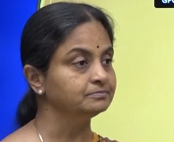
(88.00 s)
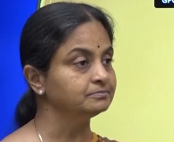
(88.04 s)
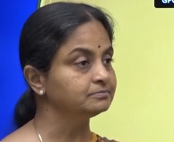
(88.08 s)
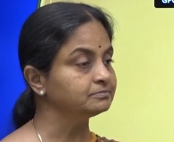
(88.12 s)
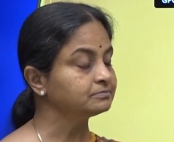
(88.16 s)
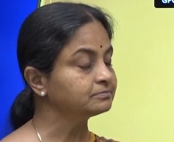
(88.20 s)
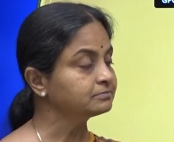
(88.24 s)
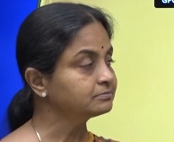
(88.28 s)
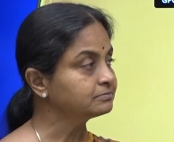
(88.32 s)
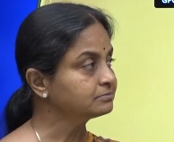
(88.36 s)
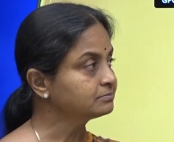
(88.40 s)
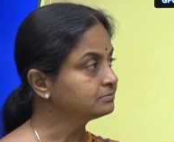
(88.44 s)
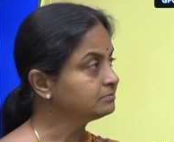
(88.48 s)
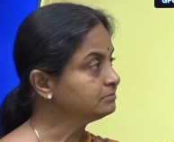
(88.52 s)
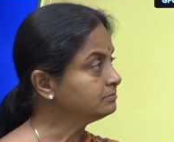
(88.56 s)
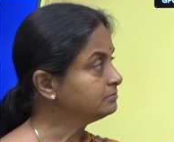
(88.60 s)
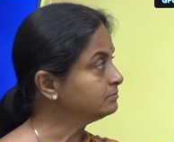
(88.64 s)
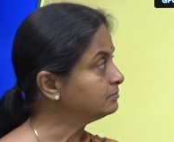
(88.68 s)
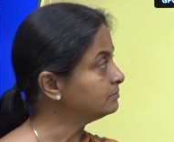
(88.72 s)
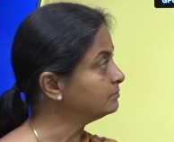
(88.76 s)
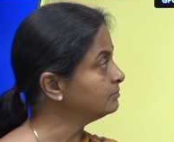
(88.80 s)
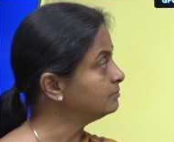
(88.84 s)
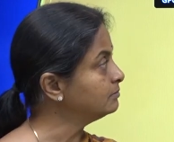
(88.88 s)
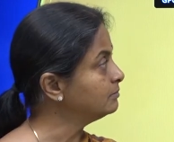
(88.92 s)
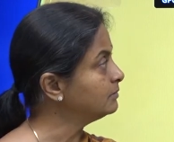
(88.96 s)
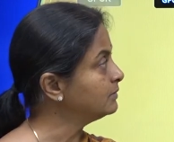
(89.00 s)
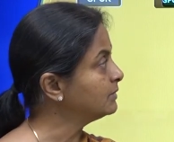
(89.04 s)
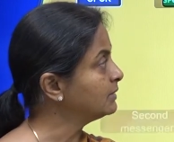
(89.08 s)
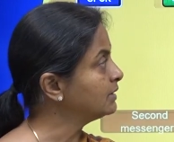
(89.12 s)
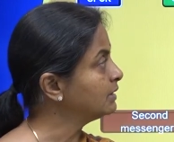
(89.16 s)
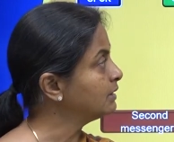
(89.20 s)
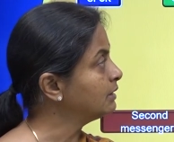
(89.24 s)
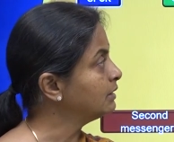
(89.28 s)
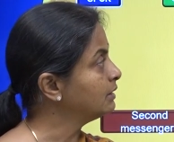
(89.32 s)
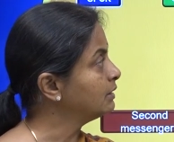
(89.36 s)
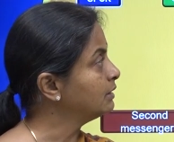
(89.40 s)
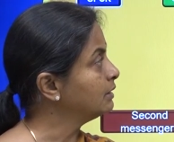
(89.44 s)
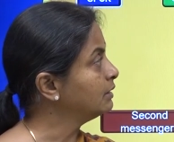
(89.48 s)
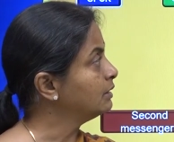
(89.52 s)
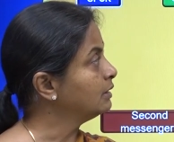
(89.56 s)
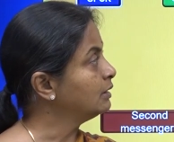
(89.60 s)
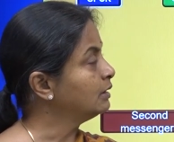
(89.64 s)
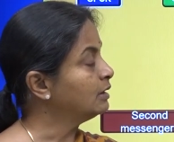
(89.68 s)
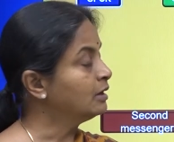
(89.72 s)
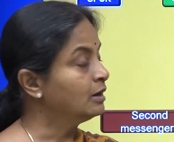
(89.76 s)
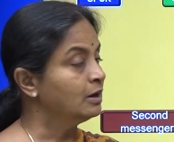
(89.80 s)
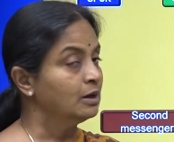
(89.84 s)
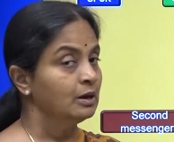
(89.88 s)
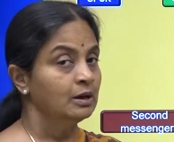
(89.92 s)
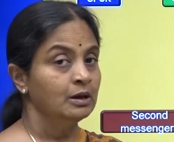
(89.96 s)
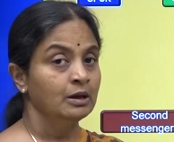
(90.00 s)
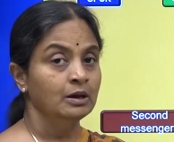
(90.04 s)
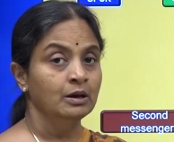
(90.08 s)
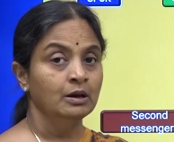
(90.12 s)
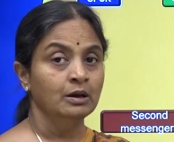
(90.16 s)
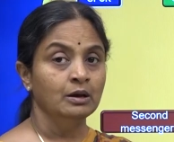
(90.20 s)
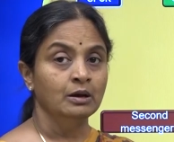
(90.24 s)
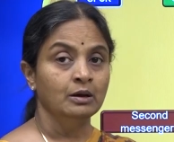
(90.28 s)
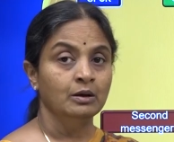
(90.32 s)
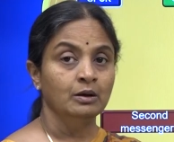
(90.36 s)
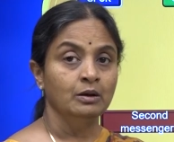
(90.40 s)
Nothing is said.